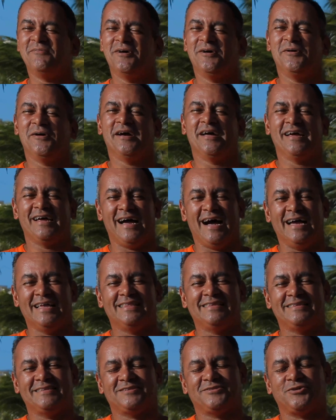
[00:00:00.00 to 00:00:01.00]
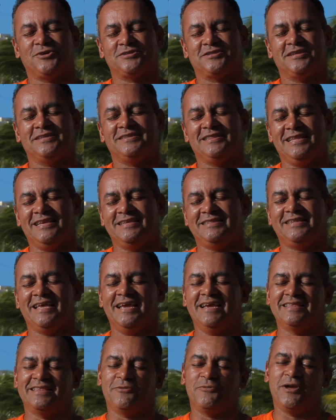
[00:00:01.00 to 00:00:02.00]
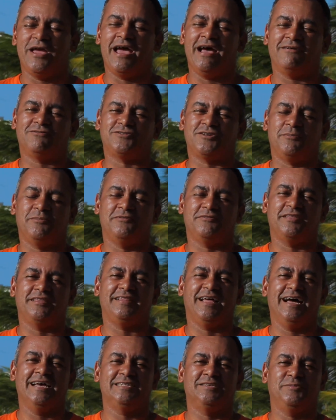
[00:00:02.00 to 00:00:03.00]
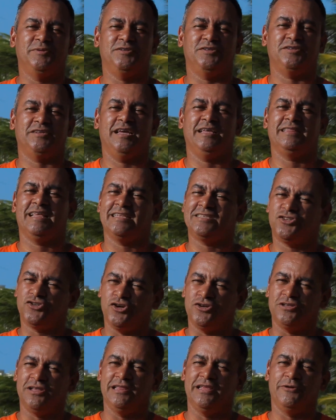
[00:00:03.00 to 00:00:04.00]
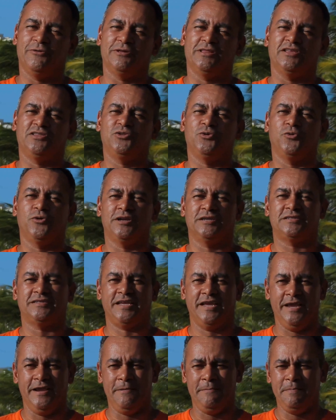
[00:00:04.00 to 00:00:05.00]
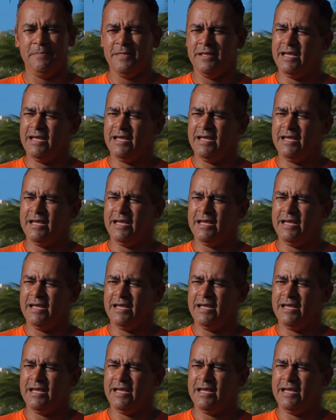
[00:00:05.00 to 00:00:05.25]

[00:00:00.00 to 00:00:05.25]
But I certainly think that we have some of the nice beaches. And that's certainly what the tourists say.